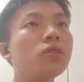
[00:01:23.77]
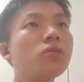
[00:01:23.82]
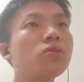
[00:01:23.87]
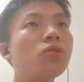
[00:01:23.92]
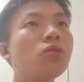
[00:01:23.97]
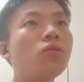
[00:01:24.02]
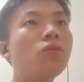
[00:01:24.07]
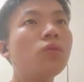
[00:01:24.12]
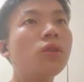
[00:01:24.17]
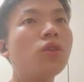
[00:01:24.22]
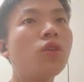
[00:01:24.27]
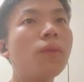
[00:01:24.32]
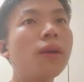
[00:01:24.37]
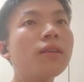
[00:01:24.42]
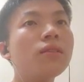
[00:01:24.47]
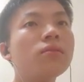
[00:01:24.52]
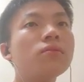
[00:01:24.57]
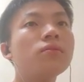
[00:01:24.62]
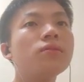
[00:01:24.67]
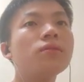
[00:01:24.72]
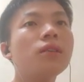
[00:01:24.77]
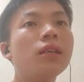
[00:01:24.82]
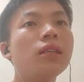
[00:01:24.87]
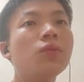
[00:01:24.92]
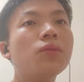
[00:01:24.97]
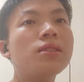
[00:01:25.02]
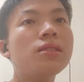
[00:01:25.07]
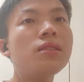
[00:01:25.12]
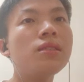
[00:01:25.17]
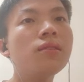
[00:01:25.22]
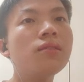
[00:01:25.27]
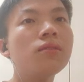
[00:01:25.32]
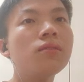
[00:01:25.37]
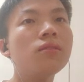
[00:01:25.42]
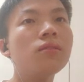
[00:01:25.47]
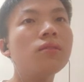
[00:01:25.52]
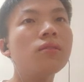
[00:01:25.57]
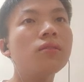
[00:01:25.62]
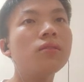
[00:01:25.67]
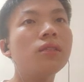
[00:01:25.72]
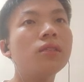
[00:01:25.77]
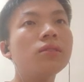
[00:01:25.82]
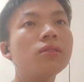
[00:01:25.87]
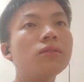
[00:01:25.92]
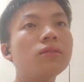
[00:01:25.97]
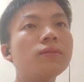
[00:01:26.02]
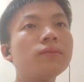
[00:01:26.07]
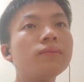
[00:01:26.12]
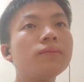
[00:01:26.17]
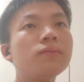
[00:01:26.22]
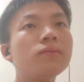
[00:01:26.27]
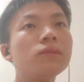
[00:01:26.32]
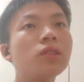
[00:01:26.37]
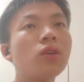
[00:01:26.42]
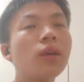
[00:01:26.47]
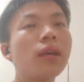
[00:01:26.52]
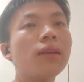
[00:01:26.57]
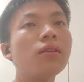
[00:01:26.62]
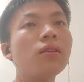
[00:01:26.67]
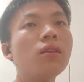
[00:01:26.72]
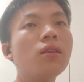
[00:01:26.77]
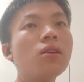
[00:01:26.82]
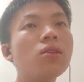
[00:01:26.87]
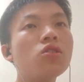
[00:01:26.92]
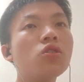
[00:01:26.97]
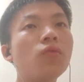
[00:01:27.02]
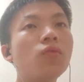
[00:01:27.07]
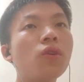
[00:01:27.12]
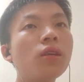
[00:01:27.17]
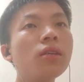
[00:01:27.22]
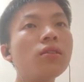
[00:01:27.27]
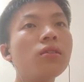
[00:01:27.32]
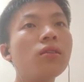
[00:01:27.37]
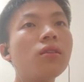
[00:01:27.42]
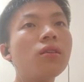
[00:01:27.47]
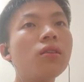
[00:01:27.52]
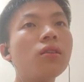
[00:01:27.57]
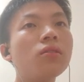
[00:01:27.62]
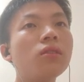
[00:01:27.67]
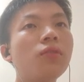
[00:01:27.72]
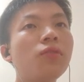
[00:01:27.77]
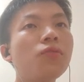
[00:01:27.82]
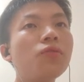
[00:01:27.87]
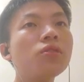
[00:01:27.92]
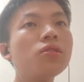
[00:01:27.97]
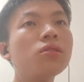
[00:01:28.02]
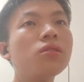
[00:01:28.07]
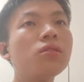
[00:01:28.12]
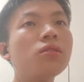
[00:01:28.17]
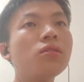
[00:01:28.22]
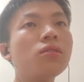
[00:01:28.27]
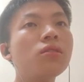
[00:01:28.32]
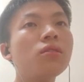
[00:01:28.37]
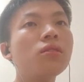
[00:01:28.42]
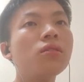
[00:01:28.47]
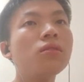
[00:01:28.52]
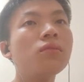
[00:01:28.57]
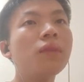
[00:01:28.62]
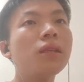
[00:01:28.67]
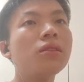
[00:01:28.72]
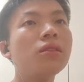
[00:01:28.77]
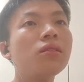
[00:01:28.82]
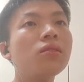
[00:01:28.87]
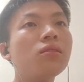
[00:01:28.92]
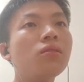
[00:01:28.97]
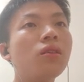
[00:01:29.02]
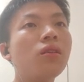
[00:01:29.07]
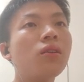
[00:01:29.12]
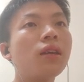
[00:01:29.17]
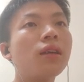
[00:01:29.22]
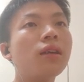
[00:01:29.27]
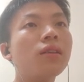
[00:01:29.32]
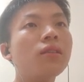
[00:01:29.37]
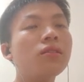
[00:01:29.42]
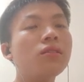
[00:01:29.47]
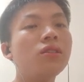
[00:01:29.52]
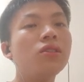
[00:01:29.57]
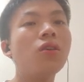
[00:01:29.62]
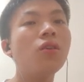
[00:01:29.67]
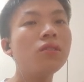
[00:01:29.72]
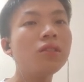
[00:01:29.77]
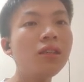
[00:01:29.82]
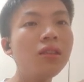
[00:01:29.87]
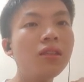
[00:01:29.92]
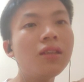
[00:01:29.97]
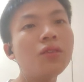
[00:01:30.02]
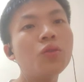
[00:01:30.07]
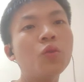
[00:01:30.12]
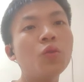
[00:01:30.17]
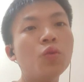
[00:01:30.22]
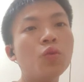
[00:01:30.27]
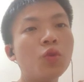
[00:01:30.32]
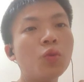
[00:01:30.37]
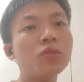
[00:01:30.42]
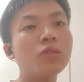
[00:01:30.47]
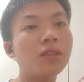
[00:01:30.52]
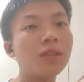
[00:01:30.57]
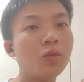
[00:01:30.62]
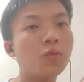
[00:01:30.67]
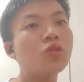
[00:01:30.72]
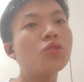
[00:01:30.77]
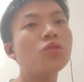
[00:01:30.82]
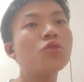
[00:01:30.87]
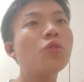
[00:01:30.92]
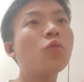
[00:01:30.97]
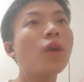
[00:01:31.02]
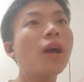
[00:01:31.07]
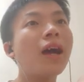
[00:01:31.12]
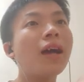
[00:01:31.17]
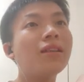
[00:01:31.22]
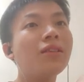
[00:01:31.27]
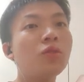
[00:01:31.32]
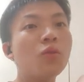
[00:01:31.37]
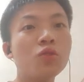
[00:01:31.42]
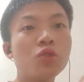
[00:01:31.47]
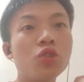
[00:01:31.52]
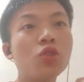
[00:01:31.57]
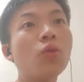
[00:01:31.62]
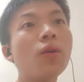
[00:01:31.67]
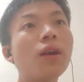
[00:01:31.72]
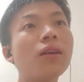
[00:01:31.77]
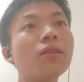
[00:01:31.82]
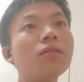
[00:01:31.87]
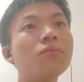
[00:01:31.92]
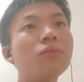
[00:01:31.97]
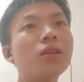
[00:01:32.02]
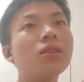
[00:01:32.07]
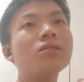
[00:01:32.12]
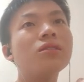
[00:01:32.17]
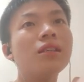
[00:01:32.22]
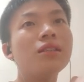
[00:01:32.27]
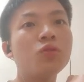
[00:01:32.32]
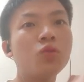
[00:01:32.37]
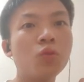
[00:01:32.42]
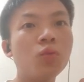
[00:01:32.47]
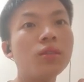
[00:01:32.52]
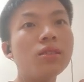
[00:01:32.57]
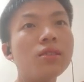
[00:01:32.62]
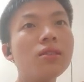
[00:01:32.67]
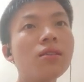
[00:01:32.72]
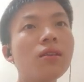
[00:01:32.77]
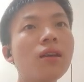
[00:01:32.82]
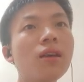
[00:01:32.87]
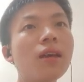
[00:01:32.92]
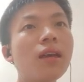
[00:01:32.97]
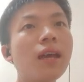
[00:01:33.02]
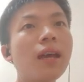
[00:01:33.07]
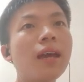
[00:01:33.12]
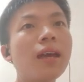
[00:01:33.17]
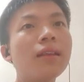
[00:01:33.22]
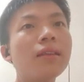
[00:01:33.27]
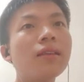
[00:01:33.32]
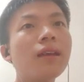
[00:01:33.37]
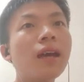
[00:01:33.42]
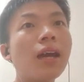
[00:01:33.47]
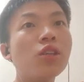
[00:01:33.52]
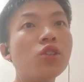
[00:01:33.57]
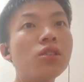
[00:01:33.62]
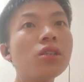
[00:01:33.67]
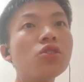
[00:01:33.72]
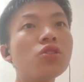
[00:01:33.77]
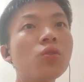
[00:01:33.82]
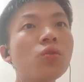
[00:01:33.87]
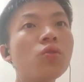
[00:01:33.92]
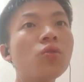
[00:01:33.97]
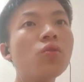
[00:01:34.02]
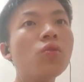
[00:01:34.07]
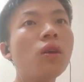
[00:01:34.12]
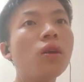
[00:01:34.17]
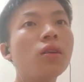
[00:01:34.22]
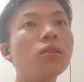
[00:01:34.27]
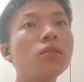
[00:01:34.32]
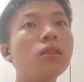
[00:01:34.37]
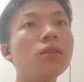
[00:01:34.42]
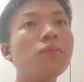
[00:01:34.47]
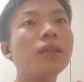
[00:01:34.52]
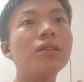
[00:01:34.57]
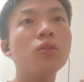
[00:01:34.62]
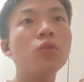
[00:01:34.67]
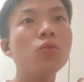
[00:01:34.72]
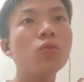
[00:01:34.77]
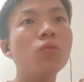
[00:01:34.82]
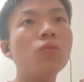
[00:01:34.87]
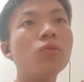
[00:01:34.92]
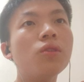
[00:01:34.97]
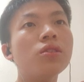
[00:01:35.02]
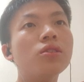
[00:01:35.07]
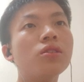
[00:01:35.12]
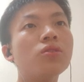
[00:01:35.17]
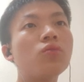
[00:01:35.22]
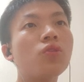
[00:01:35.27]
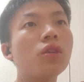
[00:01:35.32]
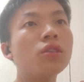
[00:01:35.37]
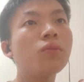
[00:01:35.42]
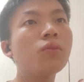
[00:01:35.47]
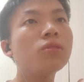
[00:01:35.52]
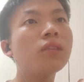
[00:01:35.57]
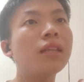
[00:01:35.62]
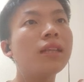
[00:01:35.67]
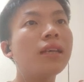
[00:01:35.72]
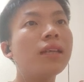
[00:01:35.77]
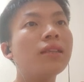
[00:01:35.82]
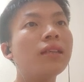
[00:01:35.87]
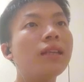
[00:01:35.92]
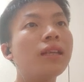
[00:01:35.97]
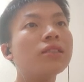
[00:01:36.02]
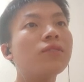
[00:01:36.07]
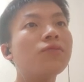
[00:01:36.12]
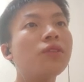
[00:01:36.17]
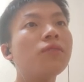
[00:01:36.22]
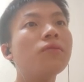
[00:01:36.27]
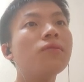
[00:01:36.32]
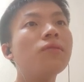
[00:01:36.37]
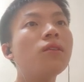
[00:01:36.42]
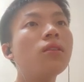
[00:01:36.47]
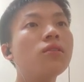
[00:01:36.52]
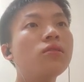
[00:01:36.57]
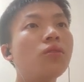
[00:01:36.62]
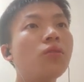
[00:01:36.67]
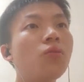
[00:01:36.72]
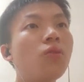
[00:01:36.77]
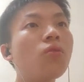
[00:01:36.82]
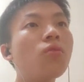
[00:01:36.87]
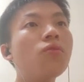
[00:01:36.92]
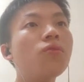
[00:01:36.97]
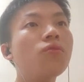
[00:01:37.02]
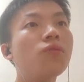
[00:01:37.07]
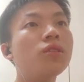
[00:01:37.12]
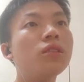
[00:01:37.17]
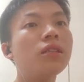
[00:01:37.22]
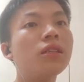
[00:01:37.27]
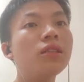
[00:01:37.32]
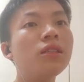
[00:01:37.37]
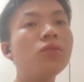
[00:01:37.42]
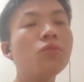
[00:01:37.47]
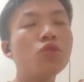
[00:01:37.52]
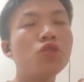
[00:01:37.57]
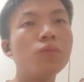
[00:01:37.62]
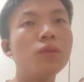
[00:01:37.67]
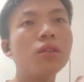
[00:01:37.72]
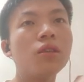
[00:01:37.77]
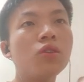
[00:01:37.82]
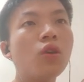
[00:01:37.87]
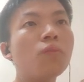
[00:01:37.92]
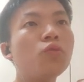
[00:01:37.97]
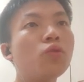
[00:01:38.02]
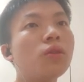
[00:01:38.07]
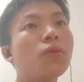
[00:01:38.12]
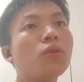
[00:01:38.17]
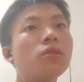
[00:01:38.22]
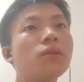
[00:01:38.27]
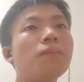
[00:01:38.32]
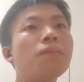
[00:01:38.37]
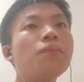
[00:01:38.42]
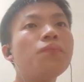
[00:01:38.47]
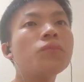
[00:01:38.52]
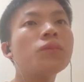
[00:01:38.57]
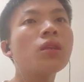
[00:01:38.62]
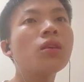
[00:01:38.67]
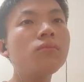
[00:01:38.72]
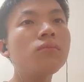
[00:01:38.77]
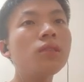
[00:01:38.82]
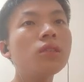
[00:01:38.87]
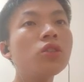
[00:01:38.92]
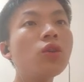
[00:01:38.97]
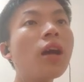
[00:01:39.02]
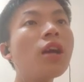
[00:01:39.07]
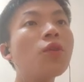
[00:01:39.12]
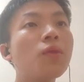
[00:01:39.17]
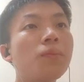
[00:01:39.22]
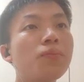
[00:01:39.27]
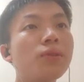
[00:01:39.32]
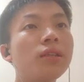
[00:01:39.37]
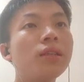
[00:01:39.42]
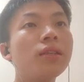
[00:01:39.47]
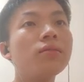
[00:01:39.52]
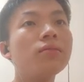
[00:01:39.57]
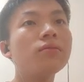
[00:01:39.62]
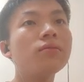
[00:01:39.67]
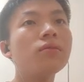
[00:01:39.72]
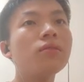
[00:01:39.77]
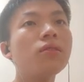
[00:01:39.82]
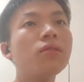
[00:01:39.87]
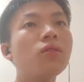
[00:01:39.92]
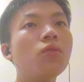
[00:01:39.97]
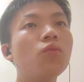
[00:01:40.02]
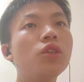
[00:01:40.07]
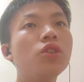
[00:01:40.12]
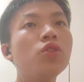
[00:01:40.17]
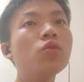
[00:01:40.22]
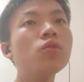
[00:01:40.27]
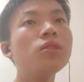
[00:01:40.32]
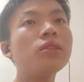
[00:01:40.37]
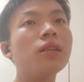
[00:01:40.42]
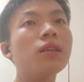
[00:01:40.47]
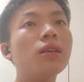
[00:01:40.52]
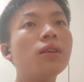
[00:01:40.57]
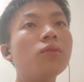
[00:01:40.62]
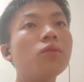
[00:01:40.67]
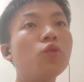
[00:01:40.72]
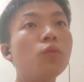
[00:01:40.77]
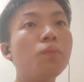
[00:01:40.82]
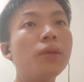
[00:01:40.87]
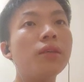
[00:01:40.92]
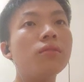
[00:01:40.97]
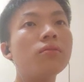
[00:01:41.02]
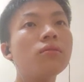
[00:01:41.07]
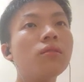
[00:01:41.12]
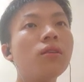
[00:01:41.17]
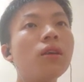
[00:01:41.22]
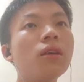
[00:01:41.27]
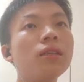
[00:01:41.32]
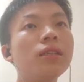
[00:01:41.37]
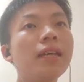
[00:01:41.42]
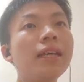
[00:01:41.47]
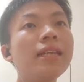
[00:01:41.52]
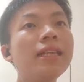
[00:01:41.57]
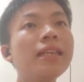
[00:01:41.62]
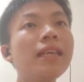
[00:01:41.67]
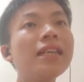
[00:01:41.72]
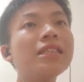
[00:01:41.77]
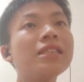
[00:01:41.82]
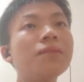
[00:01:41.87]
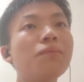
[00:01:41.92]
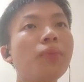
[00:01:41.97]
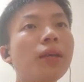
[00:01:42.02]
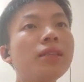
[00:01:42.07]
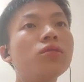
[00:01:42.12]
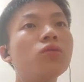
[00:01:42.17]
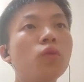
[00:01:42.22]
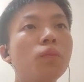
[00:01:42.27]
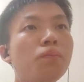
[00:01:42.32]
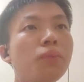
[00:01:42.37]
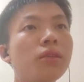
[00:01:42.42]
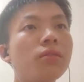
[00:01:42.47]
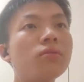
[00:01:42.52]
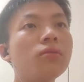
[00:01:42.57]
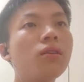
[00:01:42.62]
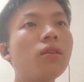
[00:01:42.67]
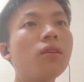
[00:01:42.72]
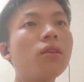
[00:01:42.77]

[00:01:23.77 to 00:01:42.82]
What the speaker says: So we go back and then we see this. Okay, so for it, the first method, okay, you only need to use the equation, so I don't show because that's too easy. And I just show you the method 2, which is transpose and then the next flip the row vertically, which means the top to the bottom. So how can we print it? We use the looping, the index-based looping.